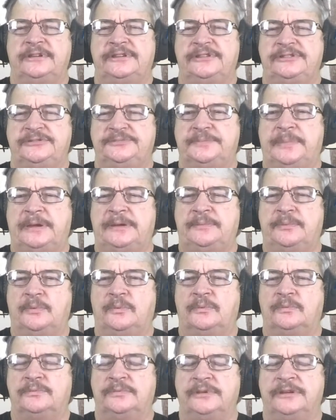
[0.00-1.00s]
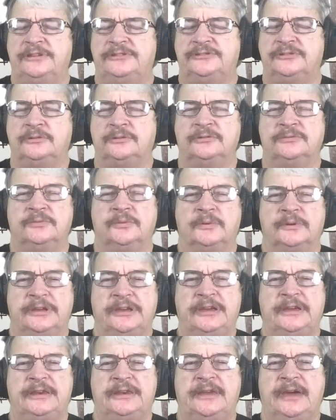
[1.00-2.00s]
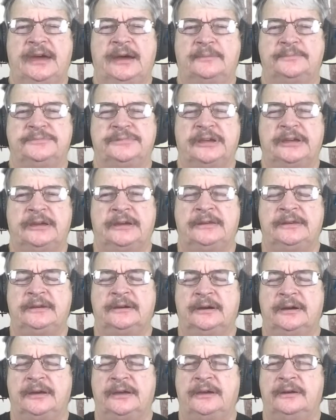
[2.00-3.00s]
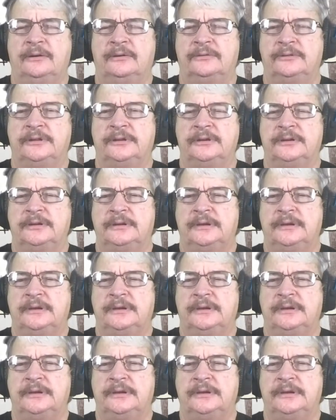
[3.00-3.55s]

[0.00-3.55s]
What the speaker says: These girls were kidnapped and held,